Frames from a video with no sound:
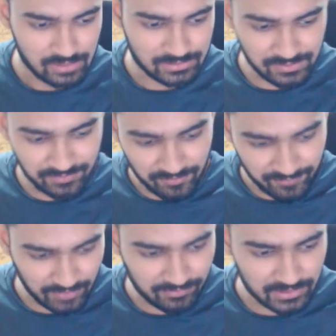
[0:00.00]
Since we have
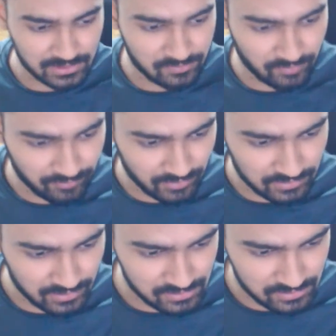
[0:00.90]
5 liters, we'll fill
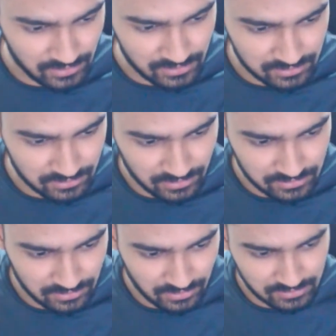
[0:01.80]
this,
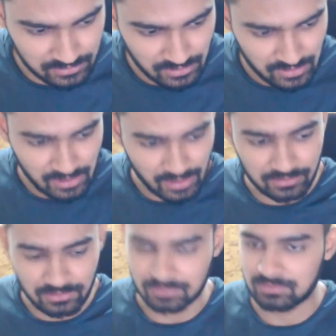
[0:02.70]

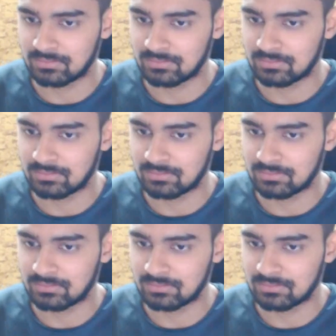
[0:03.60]
and this.